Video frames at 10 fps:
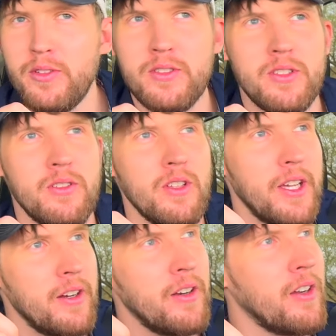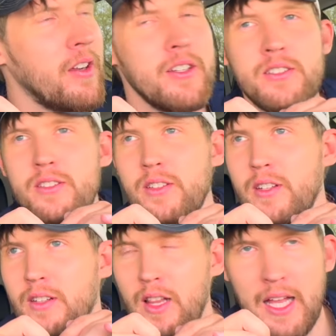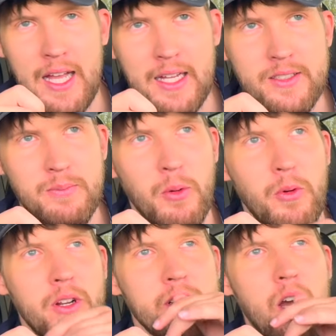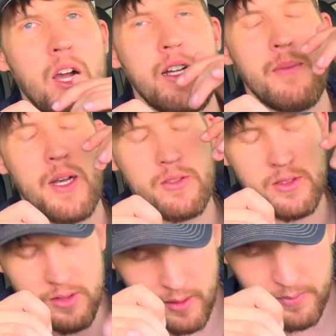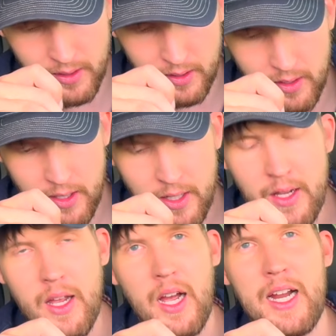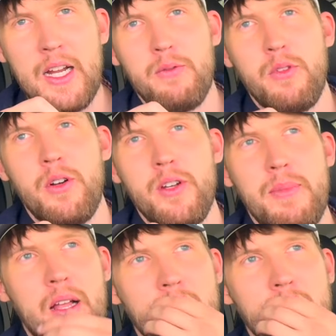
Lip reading: until later on into the class, but we're going to talk about something I have learned about